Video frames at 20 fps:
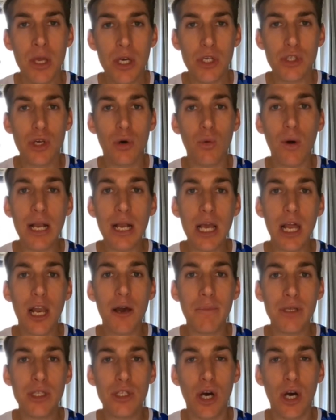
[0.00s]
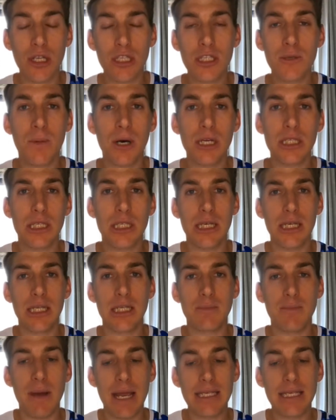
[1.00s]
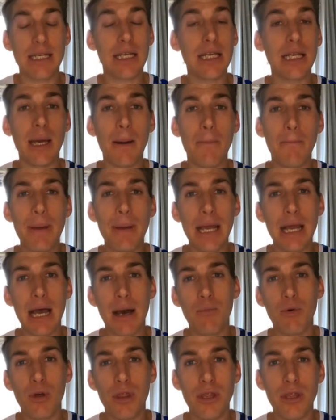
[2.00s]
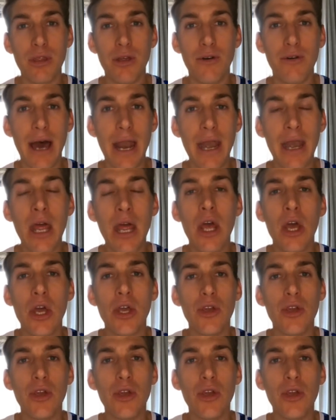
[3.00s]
So 1 kilometer hotspot is basically a pickup within the run.